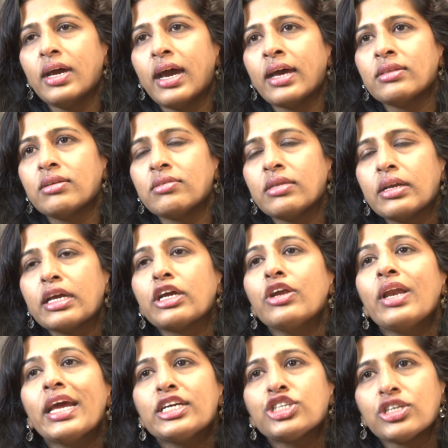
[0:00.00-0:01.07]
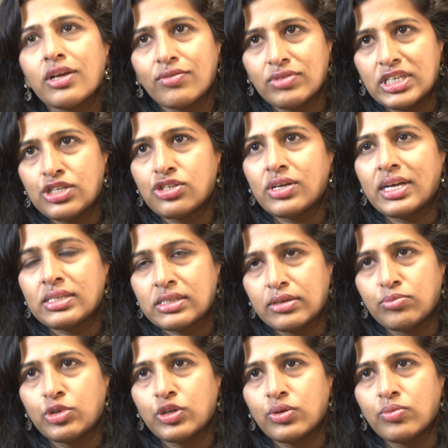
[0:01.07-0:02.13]
and the regulation of this
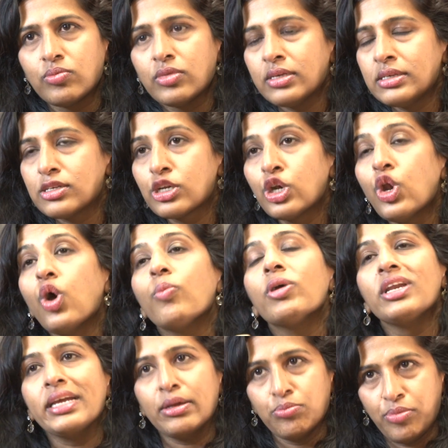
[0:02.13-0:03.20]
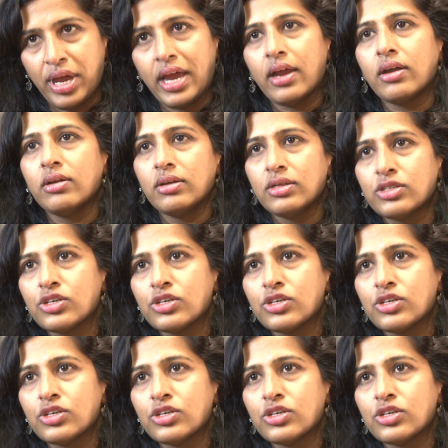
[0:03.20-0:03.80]
transcriptome is globally impaired.